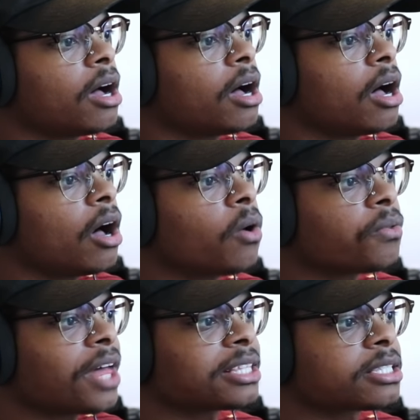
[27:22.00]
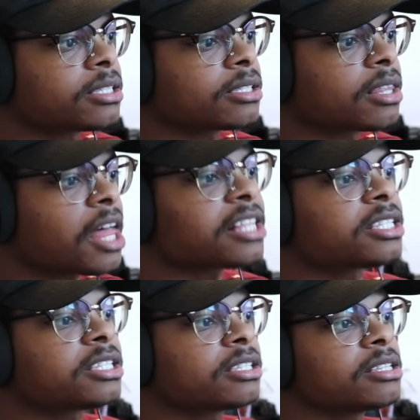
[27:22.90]
"Oh, that's
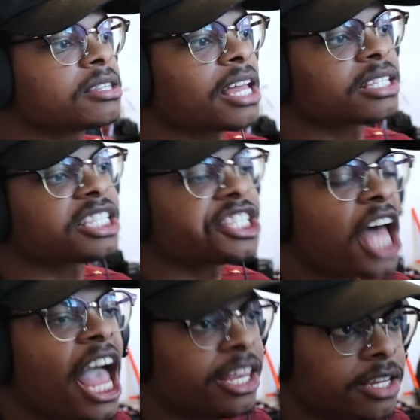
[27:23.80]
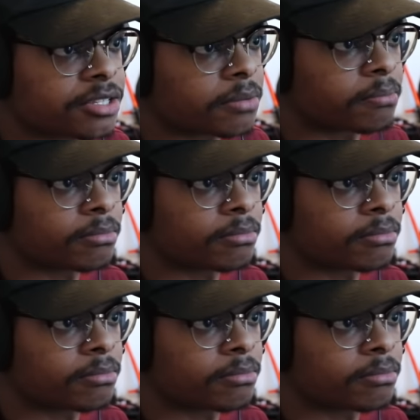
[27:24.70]
that's that's Zionism.